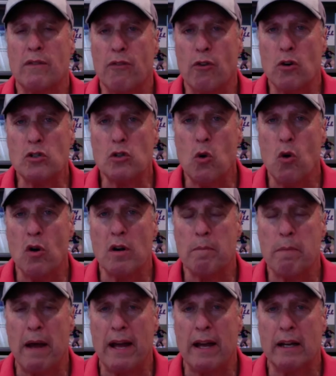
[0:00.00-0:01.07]
the first
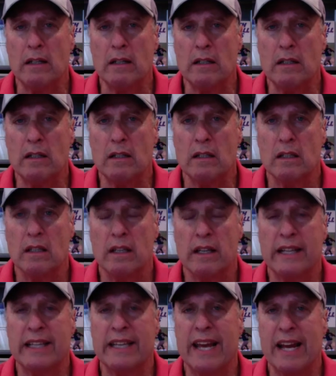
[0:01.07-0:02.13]
quarterback
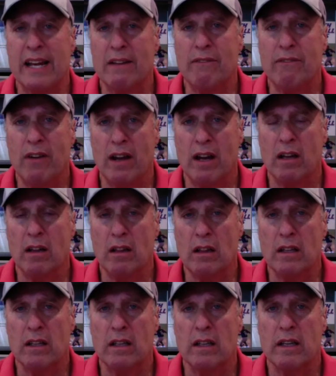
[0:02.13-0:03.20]
in the NFL
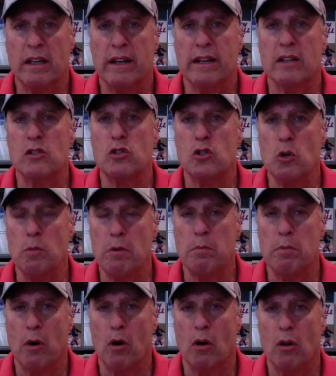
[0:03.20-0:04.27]
in a Super
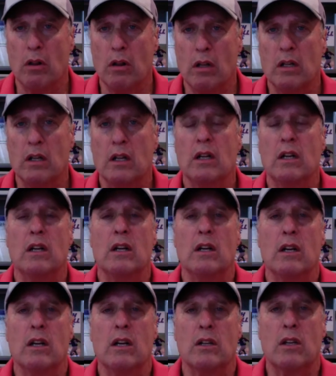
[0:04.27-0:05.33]
Bowl
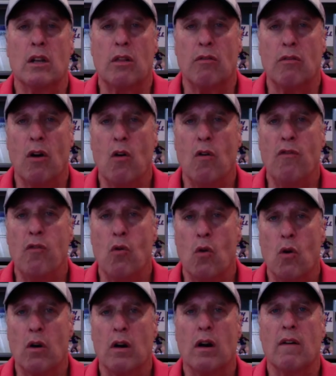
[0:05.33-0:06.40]
to throw
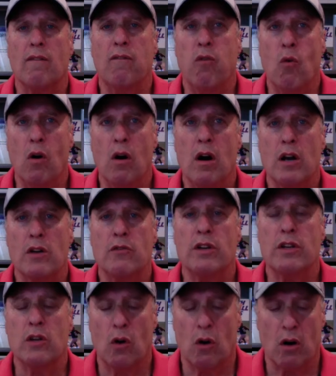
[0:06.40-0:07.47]
for
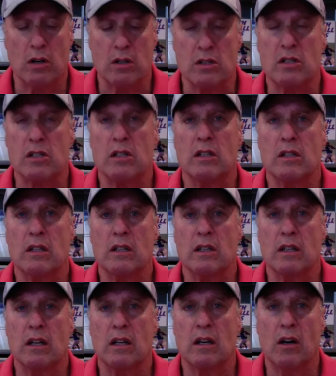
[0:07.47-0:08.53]
400 yards?
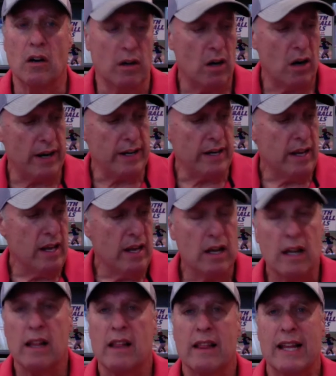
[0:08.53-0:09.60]
All right,
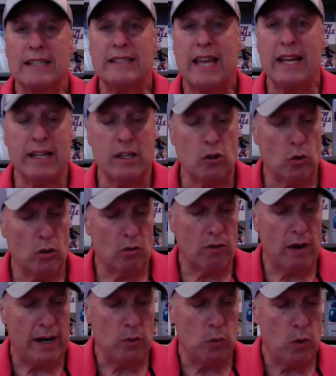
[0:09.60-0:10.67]
let's get into it
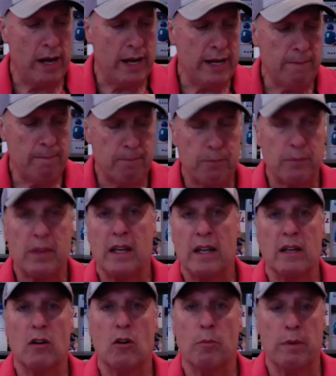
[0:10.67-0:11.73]
right away.
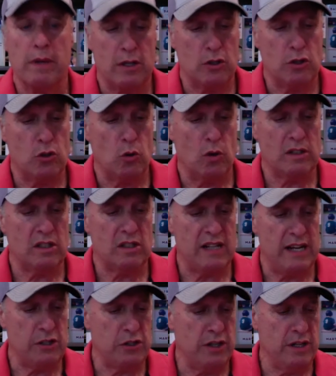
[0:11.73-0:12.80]
It'll be a short
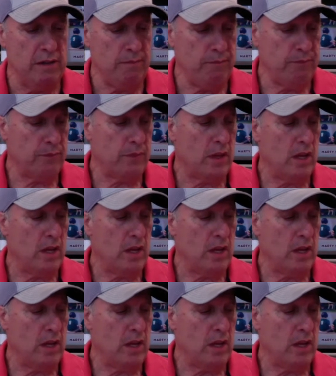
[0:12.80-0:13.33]
session.